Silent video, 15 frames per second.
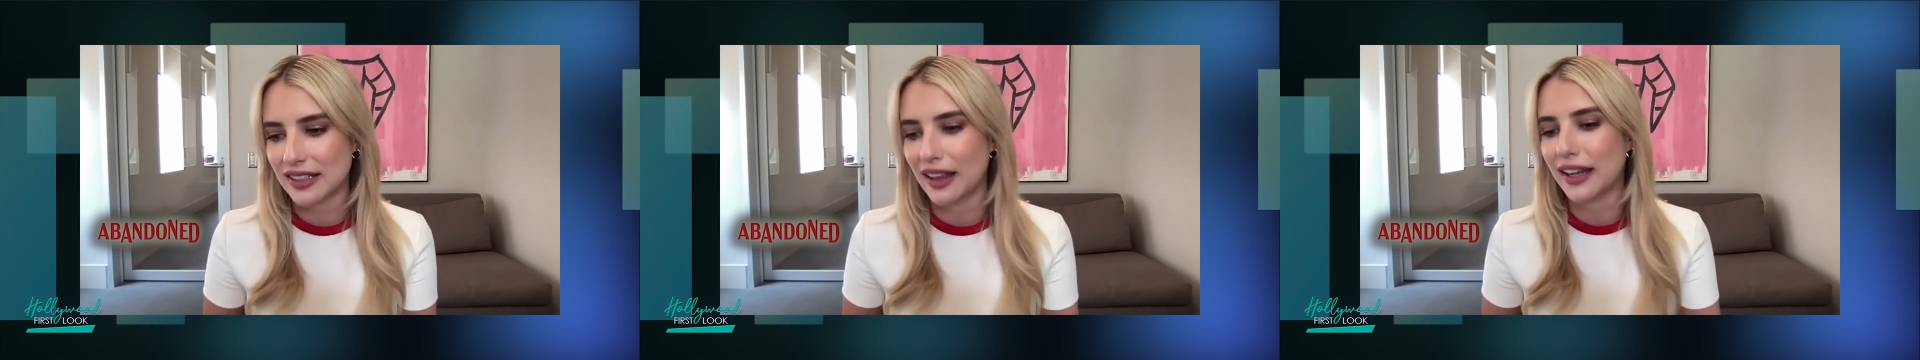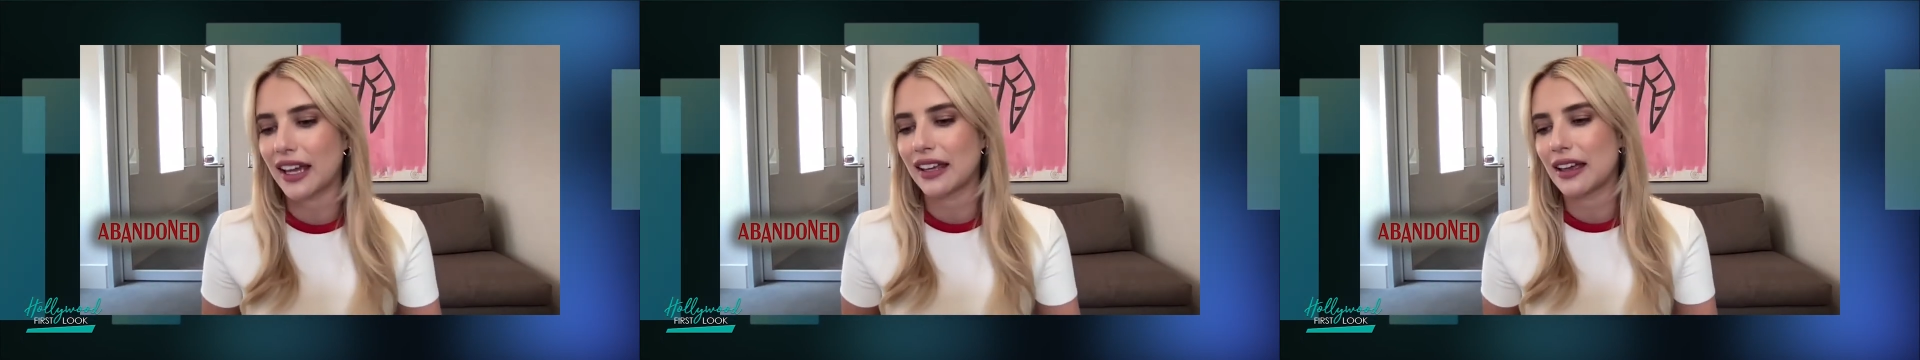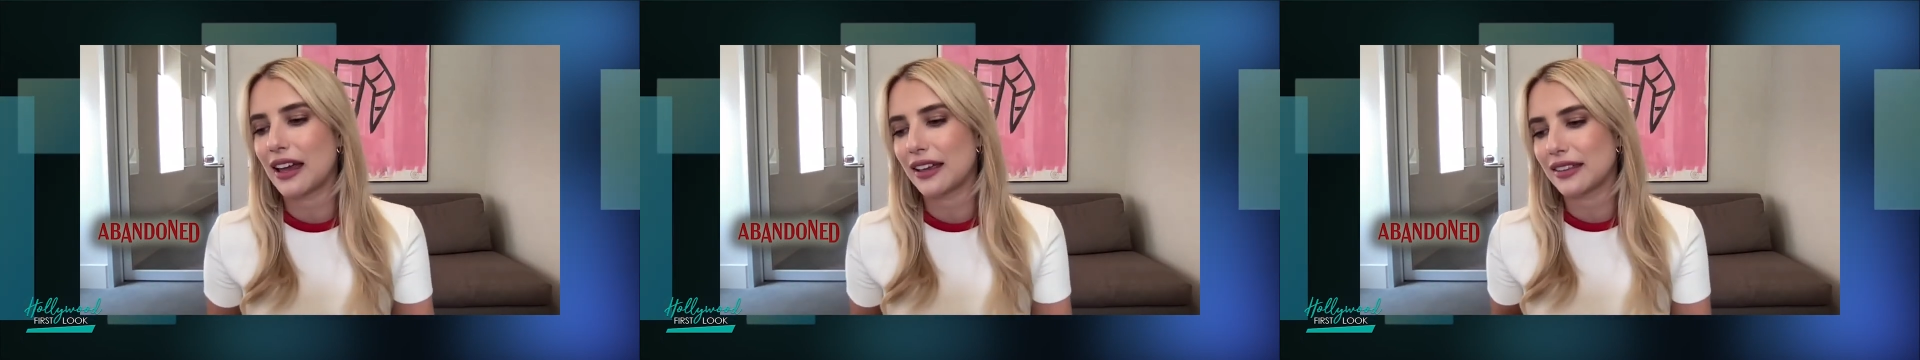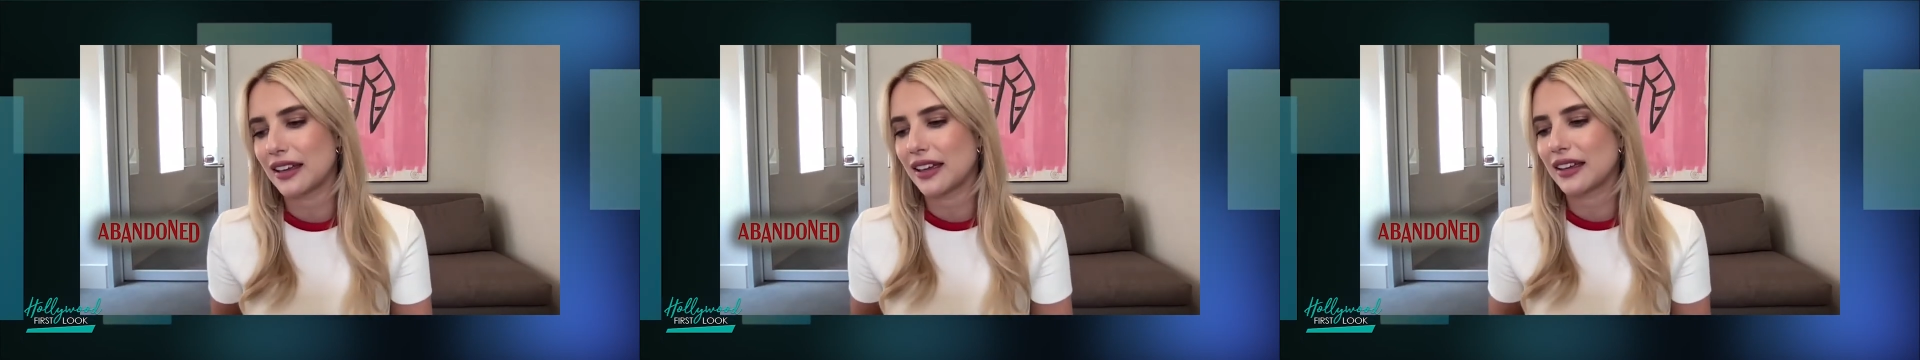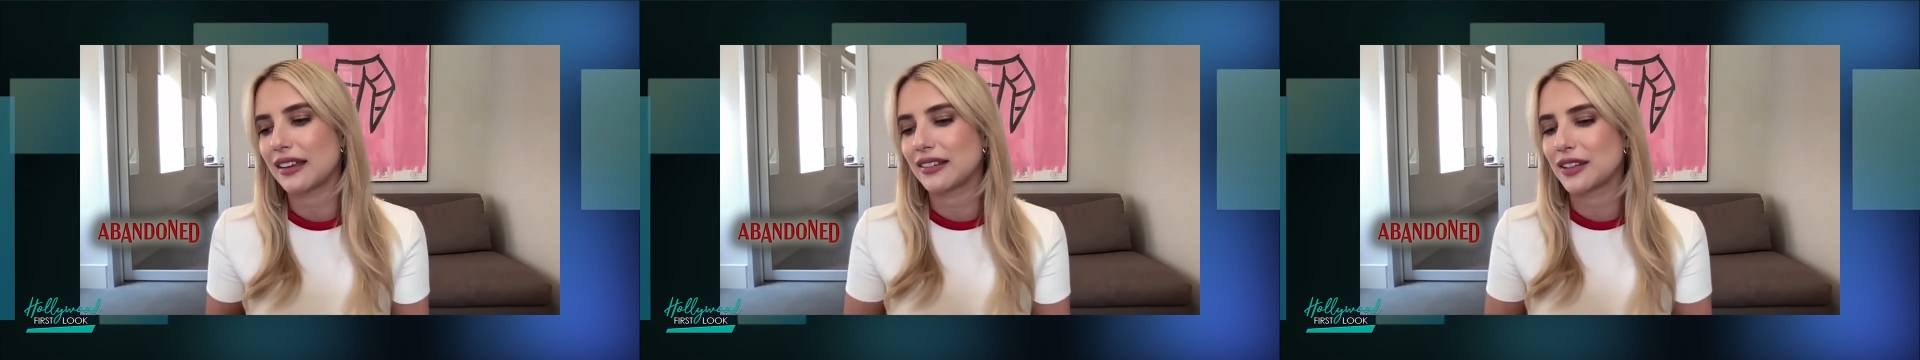Like, I
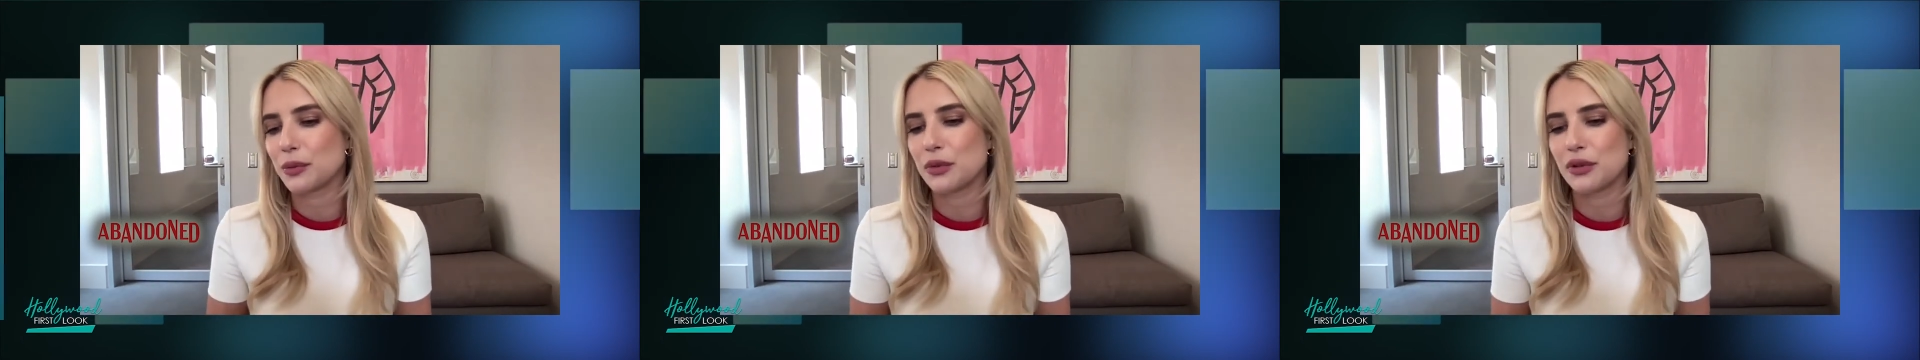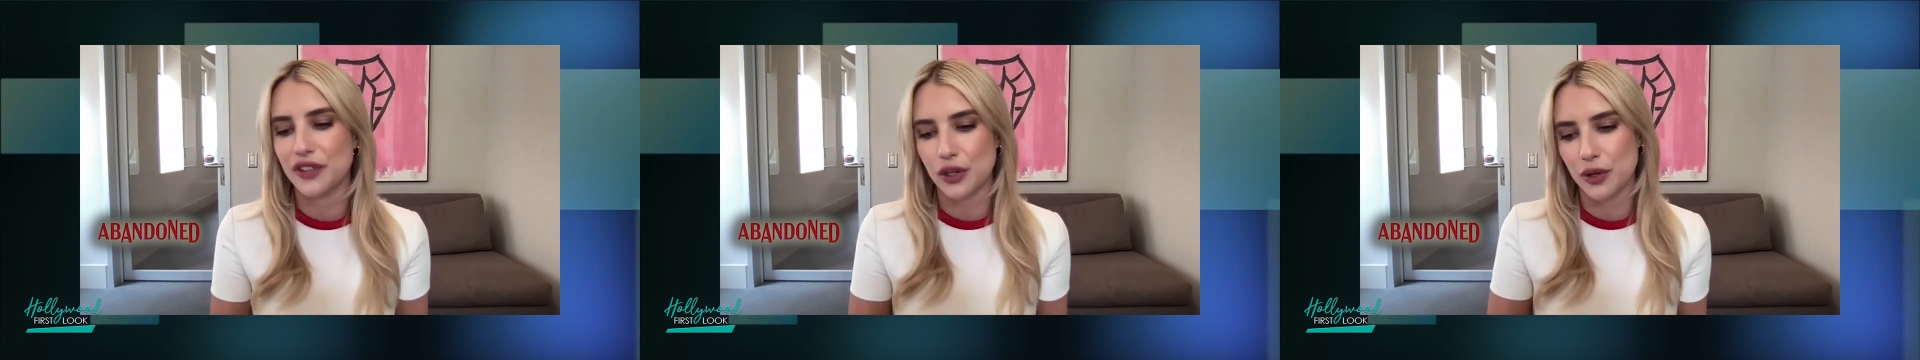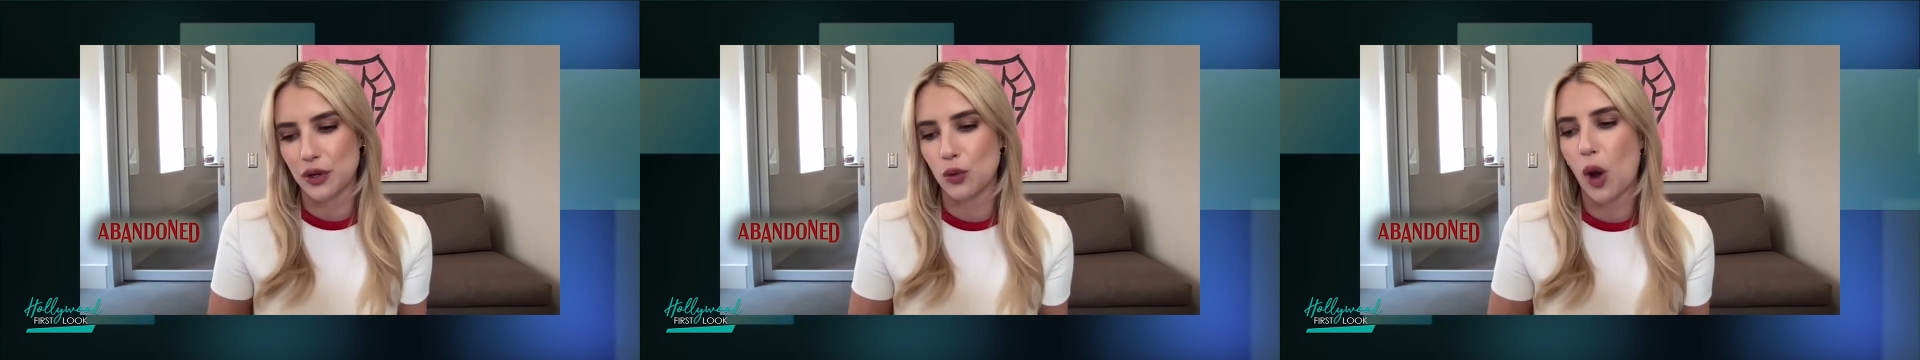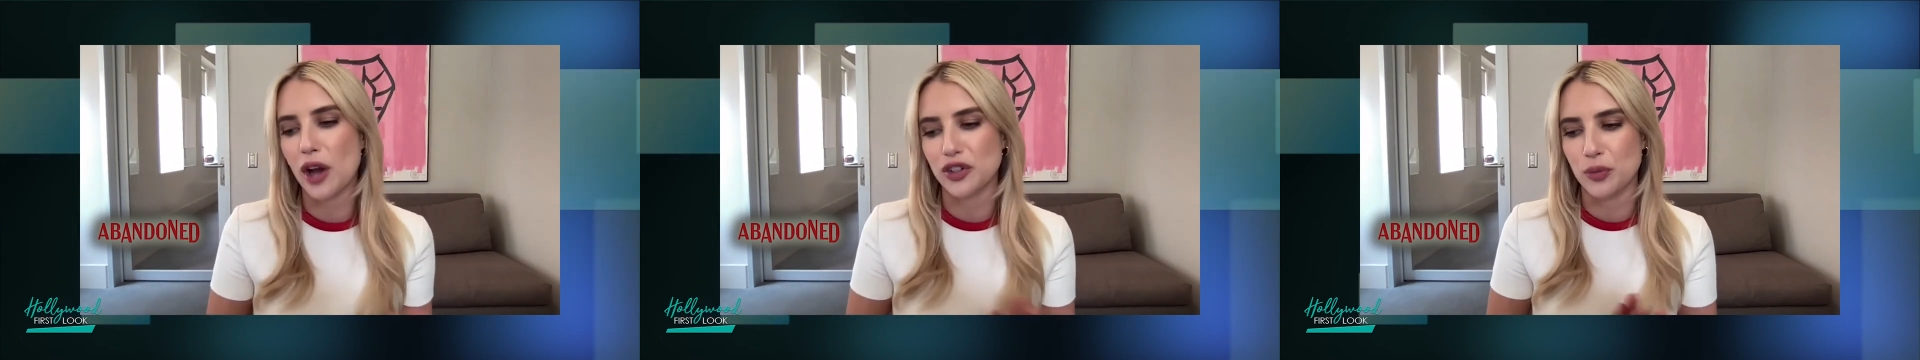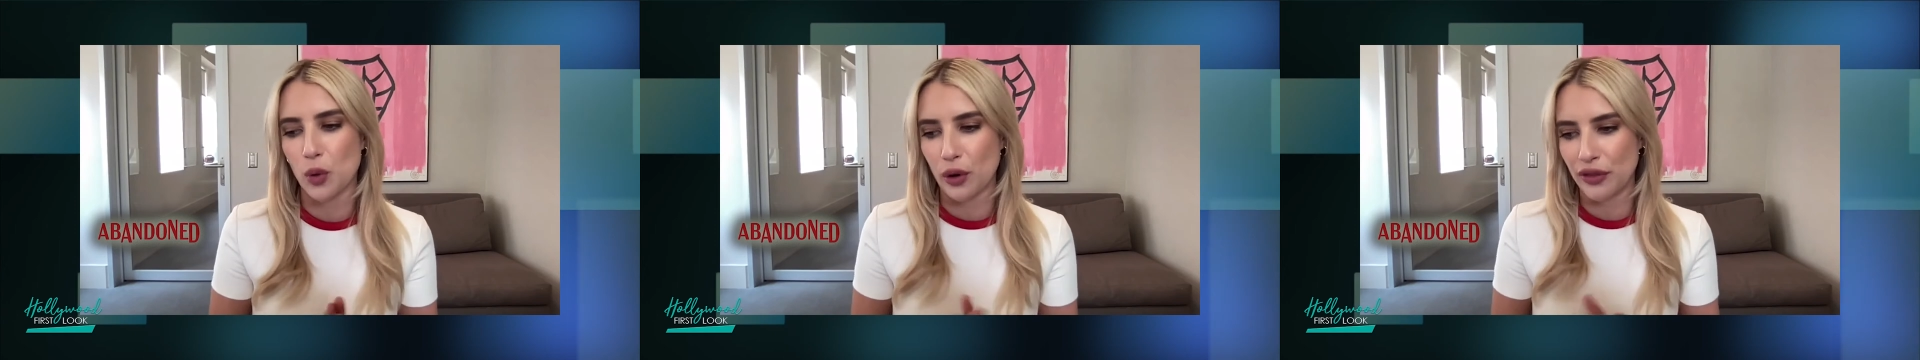think it's a movie you can
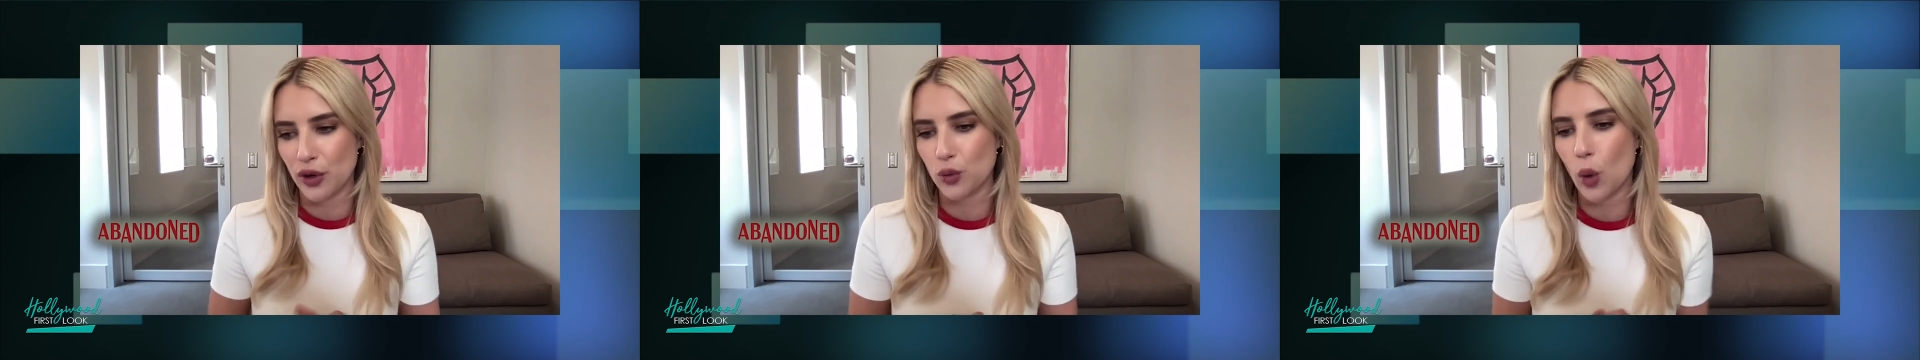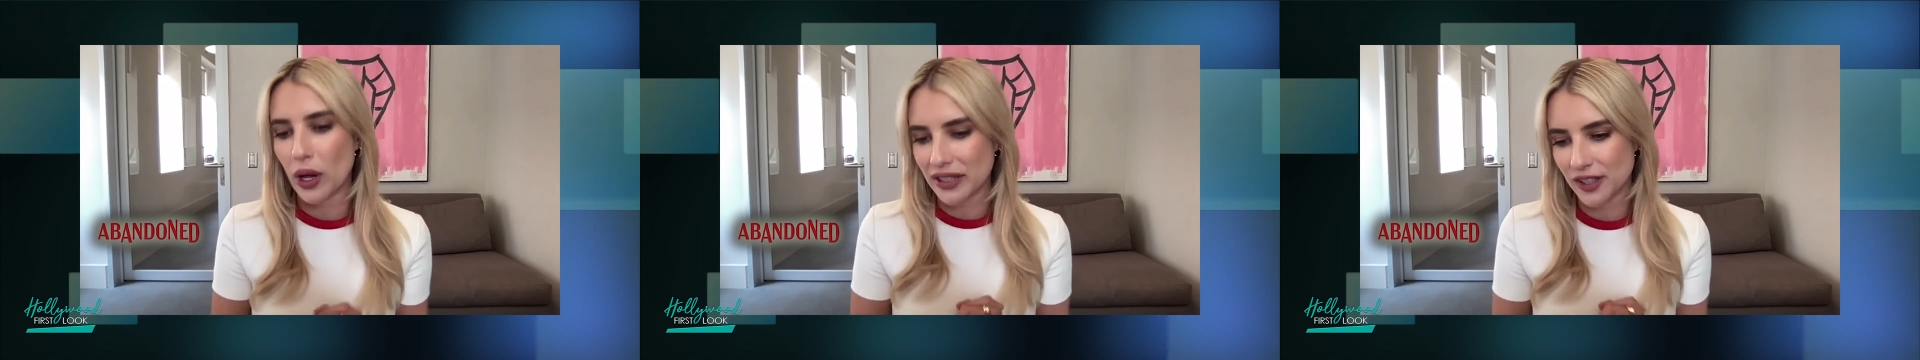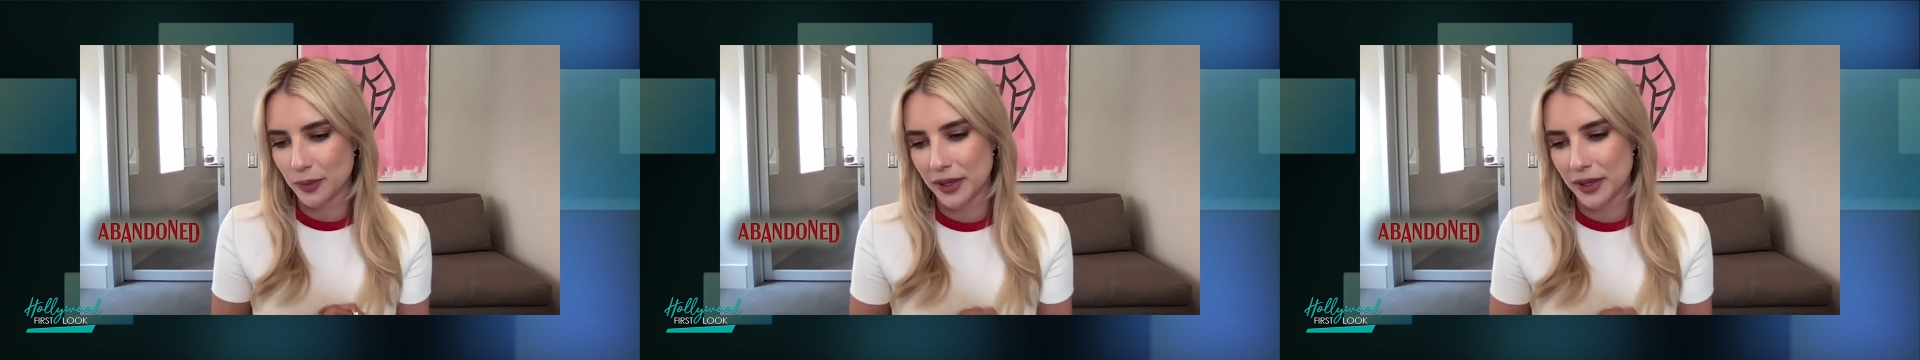watch more than once,